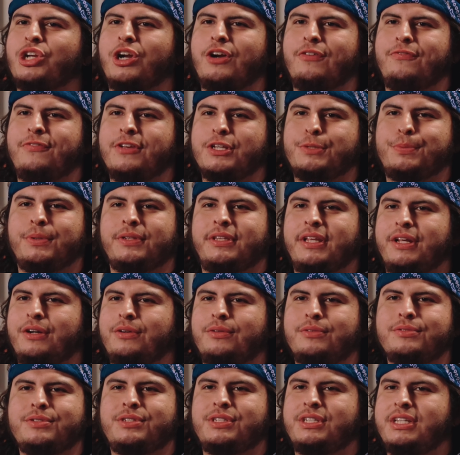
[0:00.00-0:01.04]
at the surface,
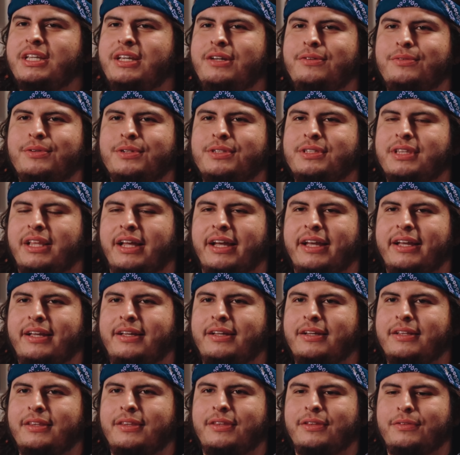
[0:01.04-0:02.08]
but they don't see what
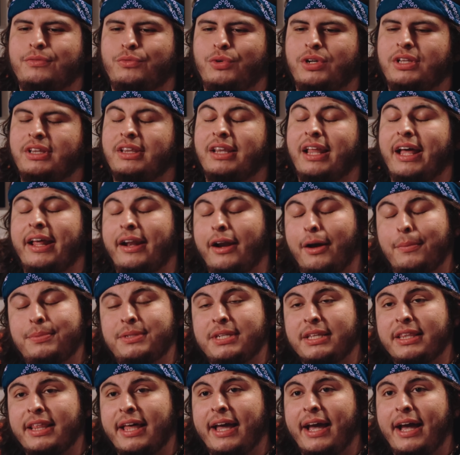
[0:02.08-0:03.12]
like what
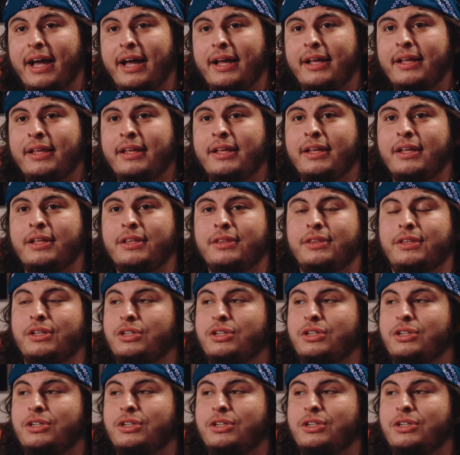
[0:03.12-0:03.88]
led up to that.